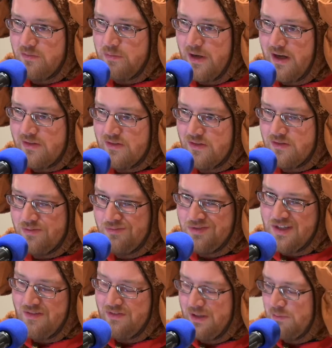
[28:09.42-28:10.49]
boxes,
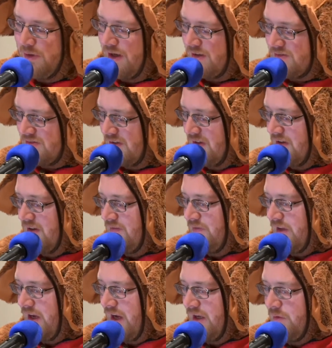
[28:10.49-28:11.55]
$70.
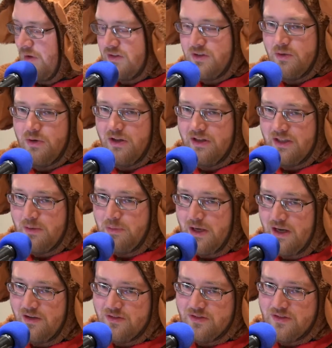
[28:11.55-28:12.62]
You want 2 LED
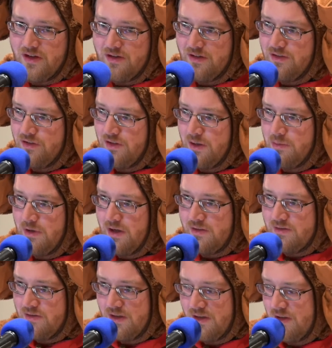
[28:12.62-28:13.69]
panels, it's
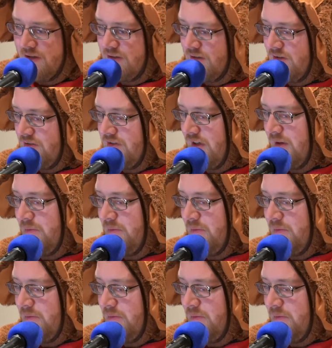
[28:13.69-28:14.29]
$130. Dirt cheap.